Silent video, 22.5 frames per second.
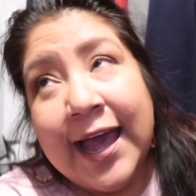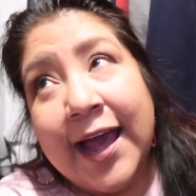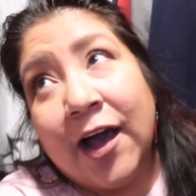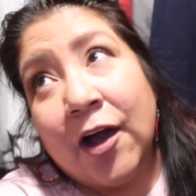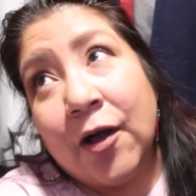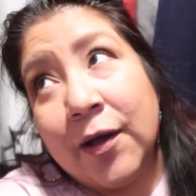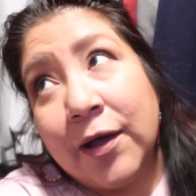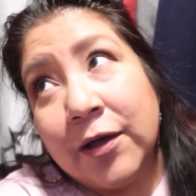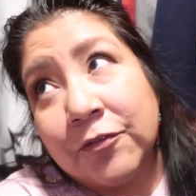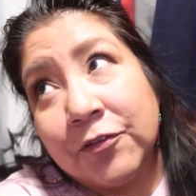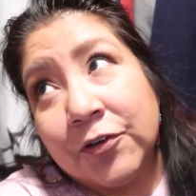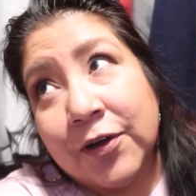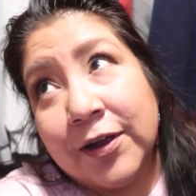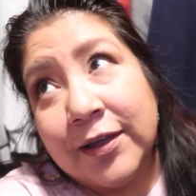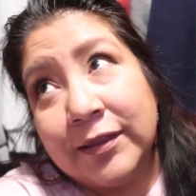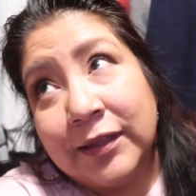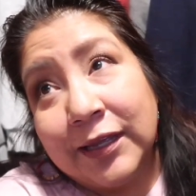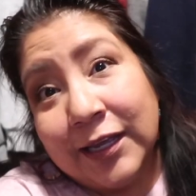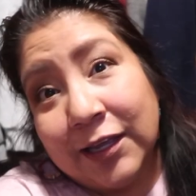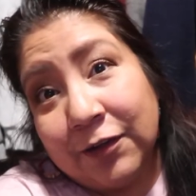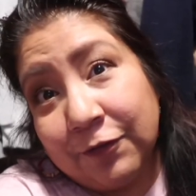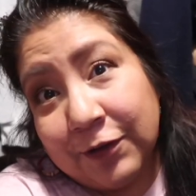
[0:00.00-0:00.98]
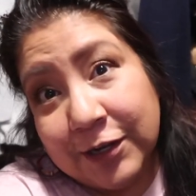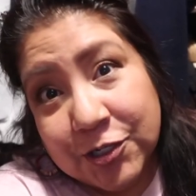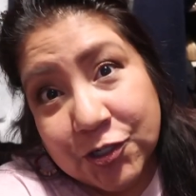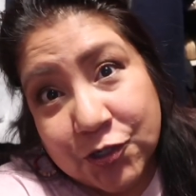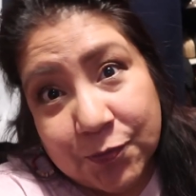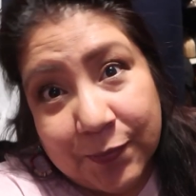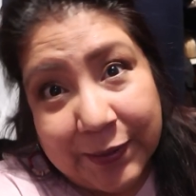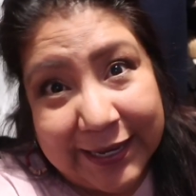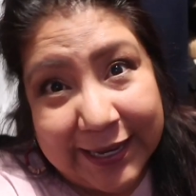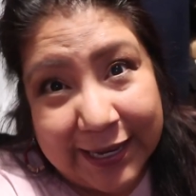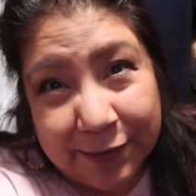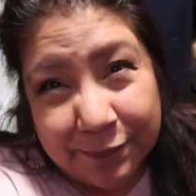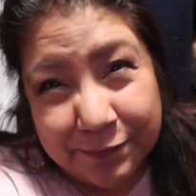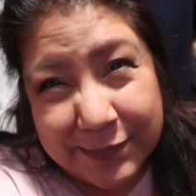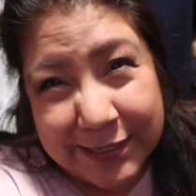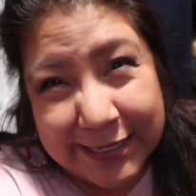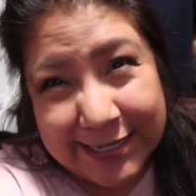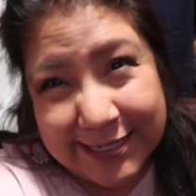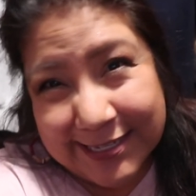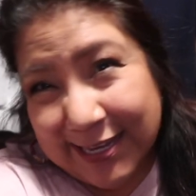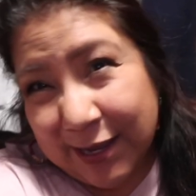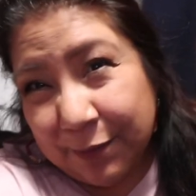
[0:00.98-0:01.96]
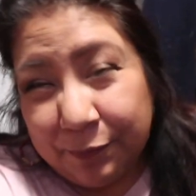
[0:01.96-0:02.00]
However, I think if I do my
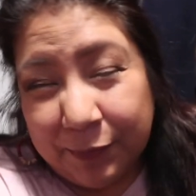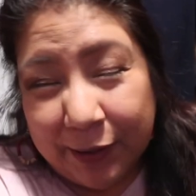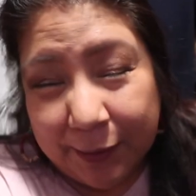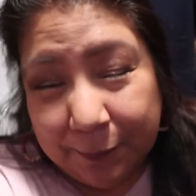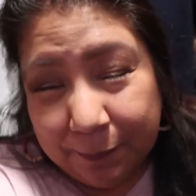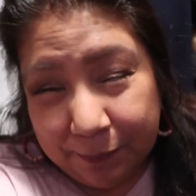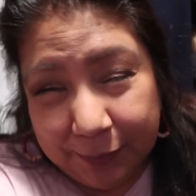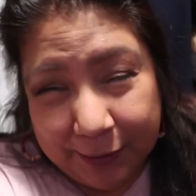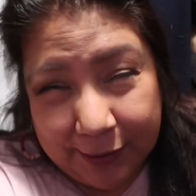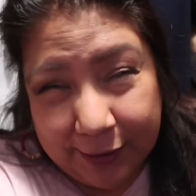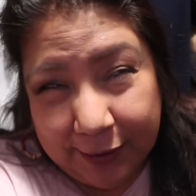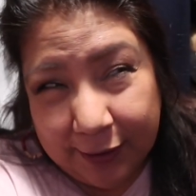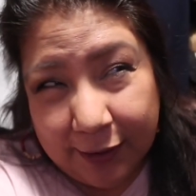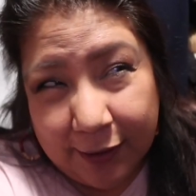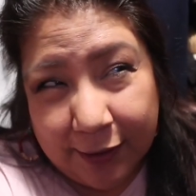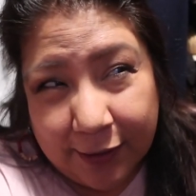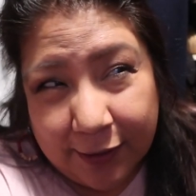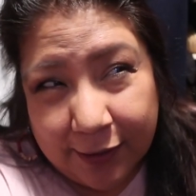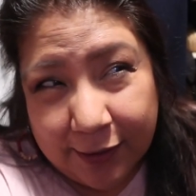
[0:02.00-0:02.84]
empties, that might be